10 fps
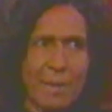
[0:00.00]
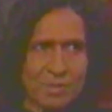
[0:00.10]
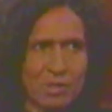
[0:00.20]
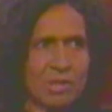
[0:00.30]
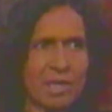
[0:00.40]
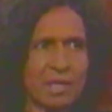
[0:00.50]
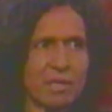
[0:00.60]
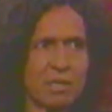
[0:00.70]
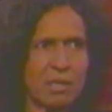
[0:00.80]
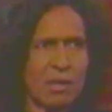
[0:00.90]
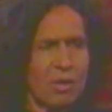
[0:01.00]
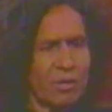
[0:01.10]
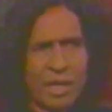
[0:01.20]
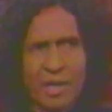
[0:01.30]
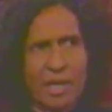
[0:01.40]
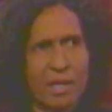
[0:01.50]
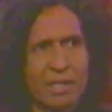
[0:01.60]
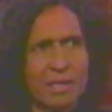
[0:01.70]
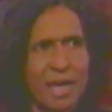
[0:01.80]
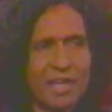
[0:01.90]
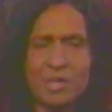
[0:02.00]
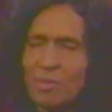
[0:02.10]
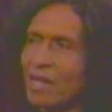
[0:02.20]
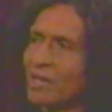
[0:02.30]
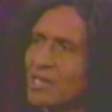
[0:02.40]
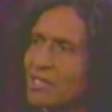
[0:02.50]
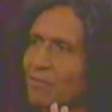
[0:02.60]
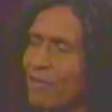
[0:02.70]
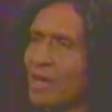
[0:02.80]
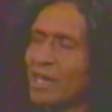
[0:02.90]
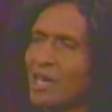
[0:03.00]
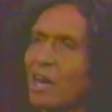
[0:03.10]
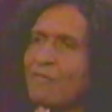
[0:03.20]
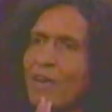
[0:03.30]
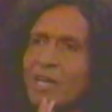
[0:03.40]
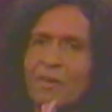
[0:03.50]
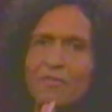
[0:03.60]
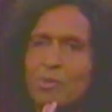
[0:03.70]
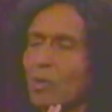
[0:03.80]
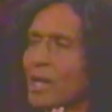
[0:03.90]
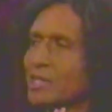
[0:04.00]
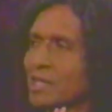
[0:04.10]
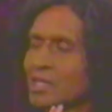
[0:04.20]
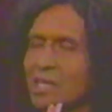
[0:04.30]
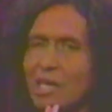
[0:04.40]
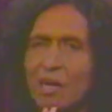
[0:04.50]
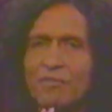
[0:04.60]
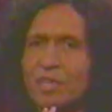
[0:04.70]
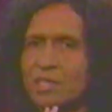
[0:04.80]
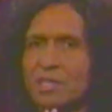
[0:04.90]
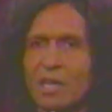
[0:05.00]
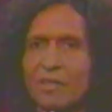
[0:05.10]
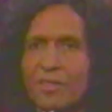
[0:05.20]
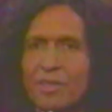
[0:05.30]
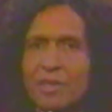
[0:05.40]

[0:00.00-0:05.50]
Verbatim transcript: Absolutely. Oh, really? Oh, yeah. And his mother is Afeni. And Afeni, if you're watching this, I love you to death.